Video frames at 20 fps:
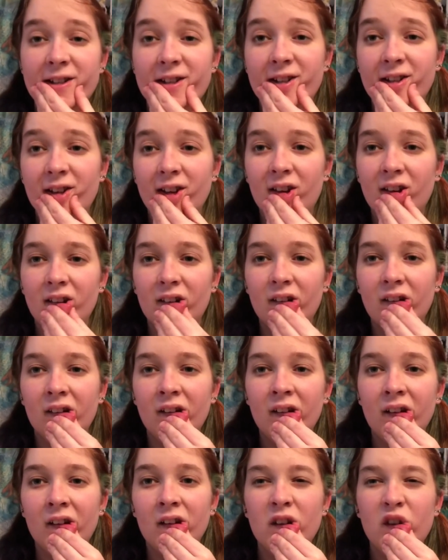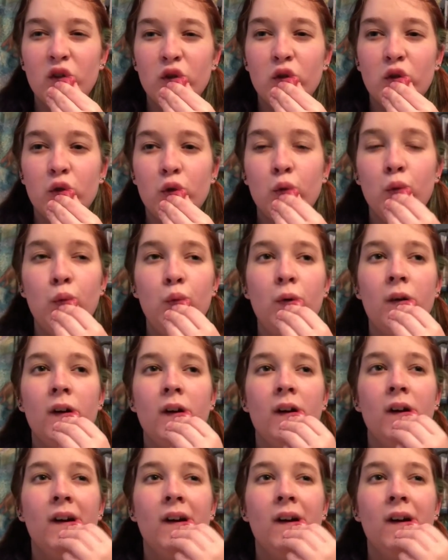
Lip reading: going to get to